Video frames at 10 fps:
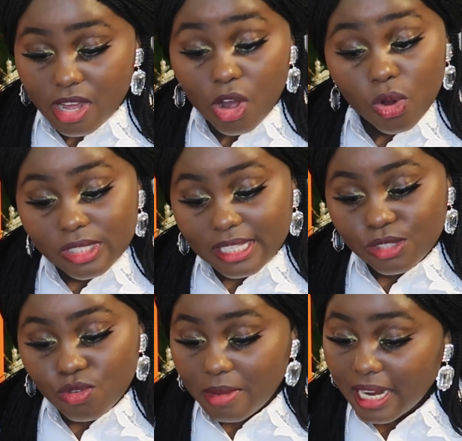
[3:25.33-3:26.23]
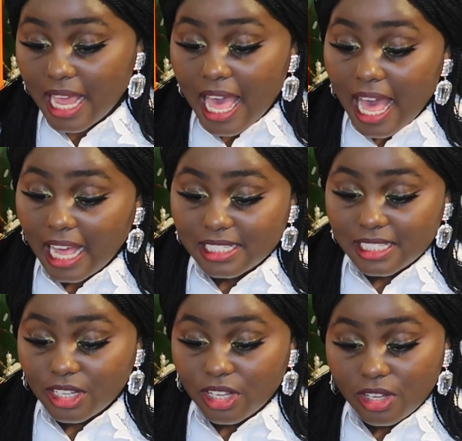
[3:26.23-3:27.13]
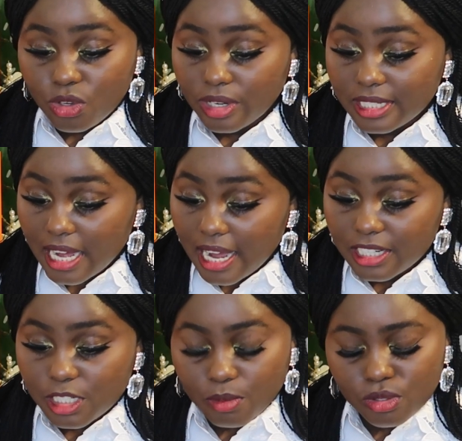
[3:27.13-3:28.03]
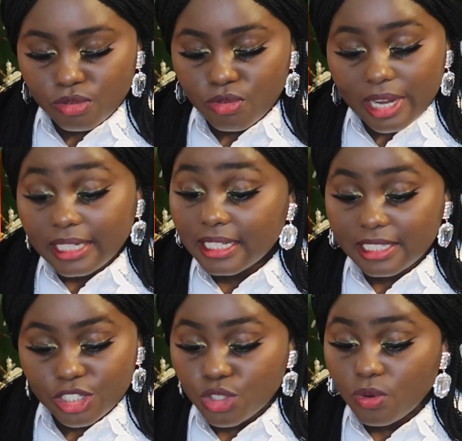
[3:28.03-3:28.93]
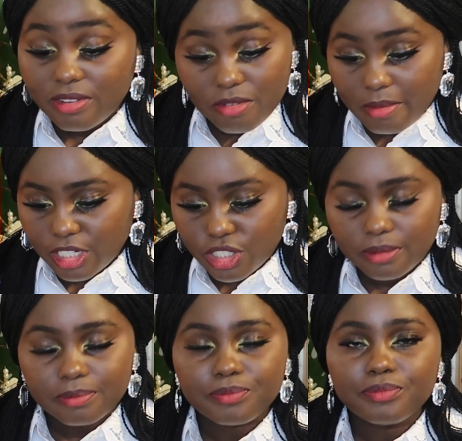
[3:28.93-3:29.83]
Our hostess remain at your entire disposal for any additional information."